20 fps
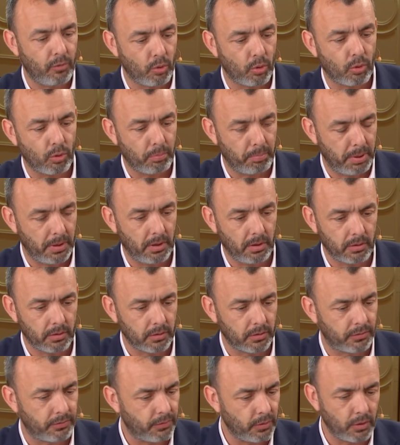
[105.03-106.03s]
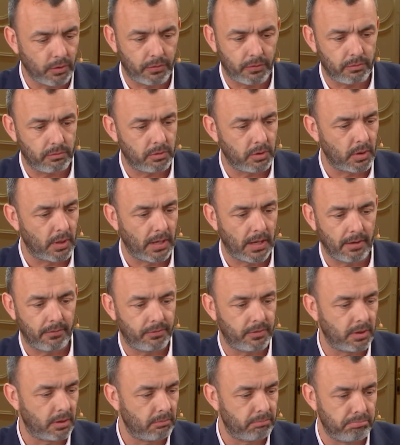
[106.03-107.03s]
core pillars. First, you
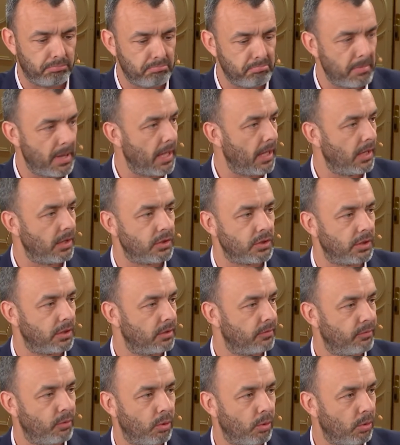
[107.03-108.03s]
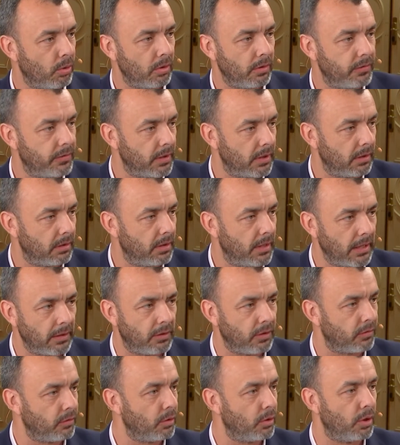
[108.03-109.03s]
have to manage it, of course, and that
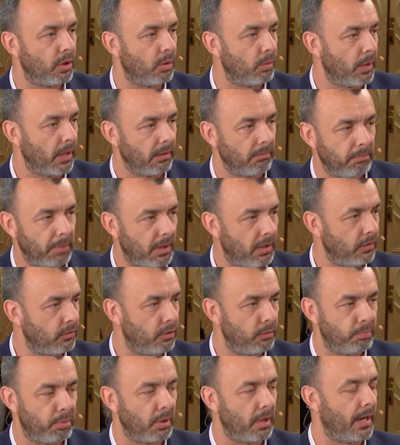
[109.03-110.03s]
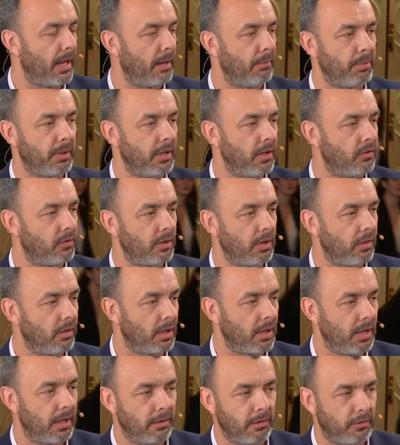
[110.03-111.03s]
doesn't go away. Because you put an application in the
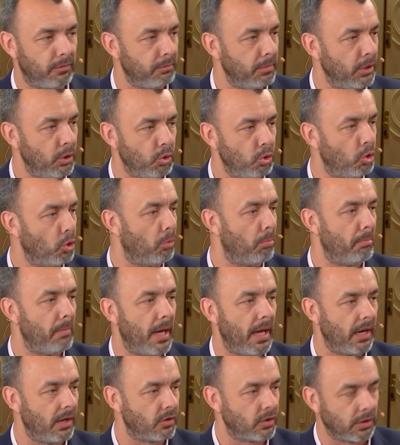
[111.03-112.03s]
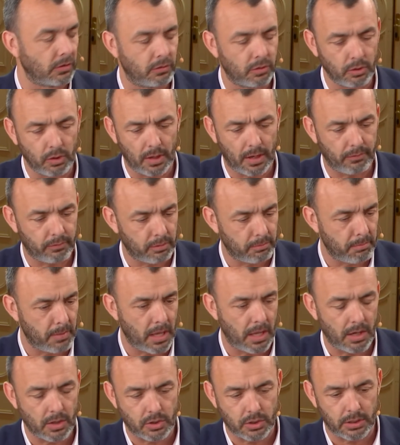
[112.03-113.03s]
cloud doesn't mean you don't manage it. So you have to
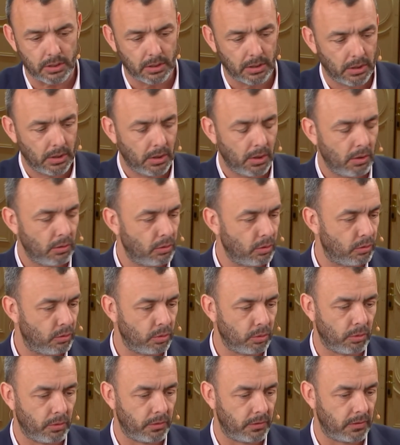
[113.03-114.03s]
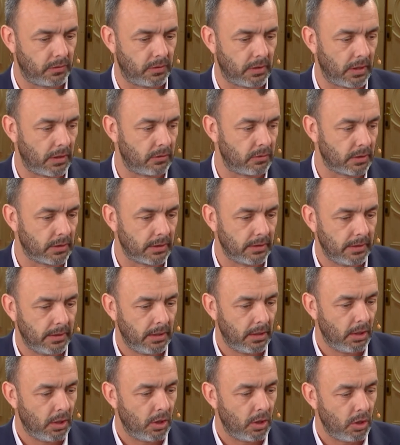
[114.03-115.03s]
manage it, the tools, etc.
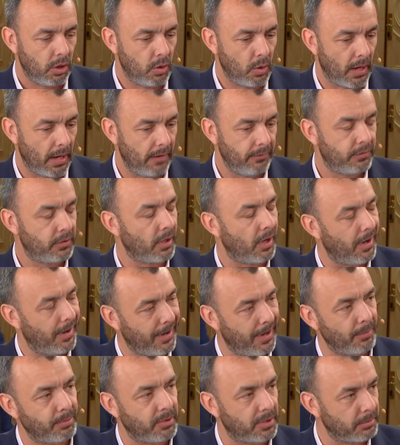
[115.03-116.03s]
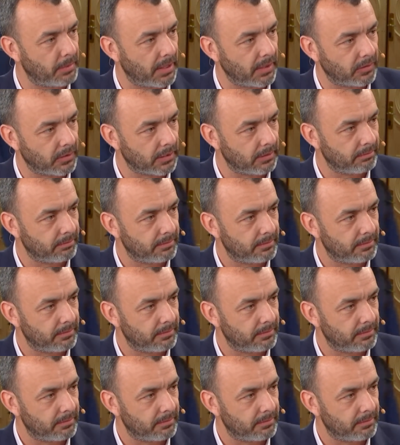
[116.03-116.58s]
You have to optimize it.